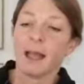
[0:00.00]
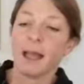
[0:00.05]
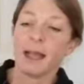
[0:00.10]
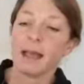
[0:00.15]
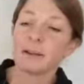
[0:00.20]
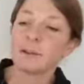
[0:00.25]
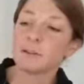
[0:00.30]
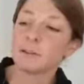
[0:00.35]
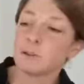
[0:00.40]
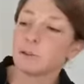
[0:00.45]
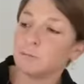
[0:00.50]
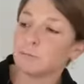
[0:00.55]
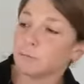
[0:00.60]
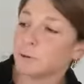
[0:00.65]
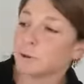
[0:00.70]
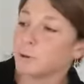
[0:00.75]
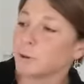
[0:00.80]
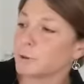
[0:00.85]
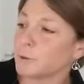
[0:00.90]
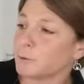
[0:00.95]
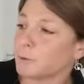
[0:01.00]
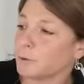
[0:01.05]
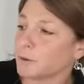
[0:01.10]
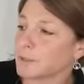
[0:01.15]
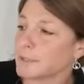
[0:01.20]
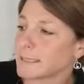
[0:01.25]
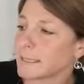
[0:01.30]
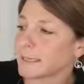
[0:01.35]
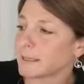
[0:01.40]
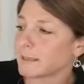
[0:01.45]
And grew
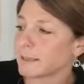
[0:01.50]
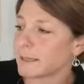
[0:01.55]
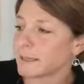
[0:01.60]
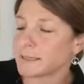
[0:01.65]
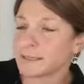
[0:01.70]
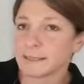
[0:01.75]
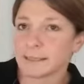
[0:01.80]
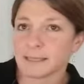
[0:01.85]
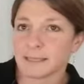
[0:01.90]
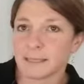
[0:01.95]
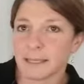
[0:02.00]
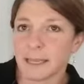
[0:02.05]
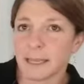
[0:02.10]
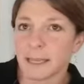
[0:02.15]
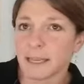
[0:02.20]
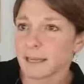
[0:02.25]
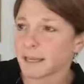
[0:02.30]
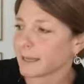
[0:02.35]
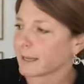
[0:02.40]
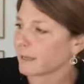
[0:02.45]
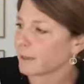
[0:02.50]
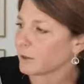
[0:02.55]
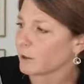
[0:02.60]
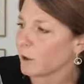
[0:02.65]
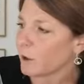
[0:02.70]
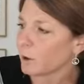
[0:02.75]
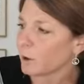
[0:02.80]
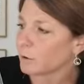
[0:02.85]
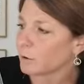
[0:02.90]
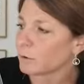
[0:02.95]
until his ceiling
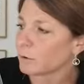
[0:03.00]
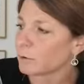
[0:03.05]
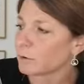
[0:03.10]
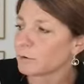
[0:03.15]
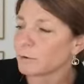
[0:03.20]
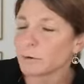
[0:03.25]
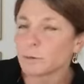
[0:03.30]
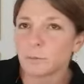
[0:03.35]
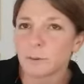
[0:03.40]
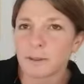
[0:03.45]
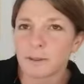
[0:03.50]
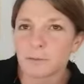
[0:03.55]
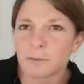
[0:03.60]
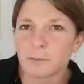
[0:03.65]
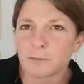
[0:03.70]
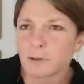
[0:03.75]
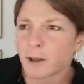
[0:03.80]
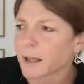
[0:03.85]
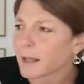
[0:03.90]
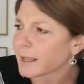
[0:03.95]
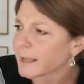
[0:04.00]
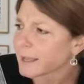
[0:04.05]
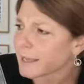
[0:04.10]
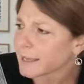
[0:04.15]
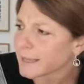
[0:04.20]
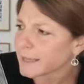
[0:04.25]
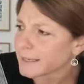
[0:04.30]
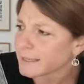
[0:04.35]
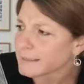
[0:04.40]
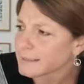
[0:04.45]
hung with
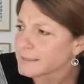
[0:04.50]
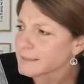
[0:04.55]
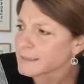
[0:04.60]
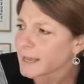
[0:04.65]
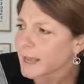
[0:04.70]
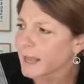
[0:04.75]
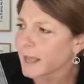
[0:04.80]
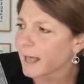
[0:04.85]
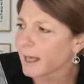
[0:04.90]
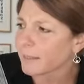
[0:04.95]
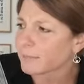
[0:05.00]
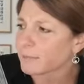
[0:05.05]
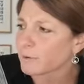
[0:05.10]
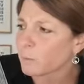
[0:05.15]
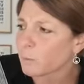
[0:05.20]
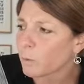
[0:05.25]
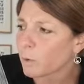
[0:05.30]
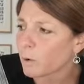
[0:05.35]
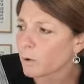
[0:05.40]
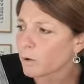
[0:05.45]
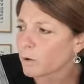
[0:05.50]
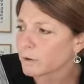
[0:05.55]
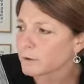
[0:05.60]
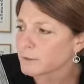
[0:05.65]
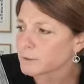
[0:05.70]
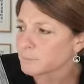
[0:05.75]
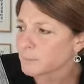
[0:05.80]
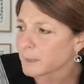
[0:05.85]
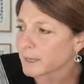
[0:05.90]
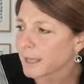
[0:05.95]
vines and the
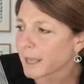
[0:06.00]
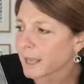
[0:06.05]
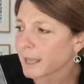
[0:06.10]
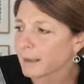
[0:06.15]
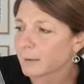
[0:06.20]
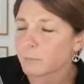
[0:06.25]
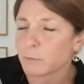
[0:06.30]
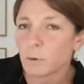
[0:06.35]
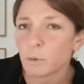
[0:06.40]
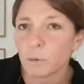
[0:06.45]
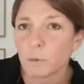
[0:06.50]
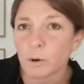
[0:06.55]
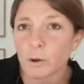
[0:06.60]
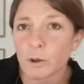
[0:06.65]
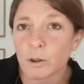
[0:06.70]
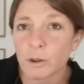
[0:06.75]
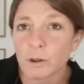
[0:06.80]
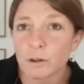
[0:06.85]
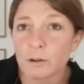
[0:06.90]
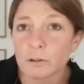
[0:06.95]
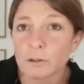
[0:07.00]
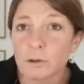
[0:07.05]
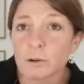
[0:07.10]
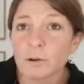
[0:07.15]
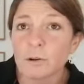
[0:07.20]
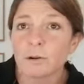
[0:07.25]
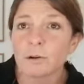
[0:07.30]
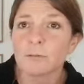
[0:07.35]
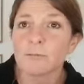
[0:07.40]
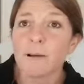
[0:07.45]
walls became the world all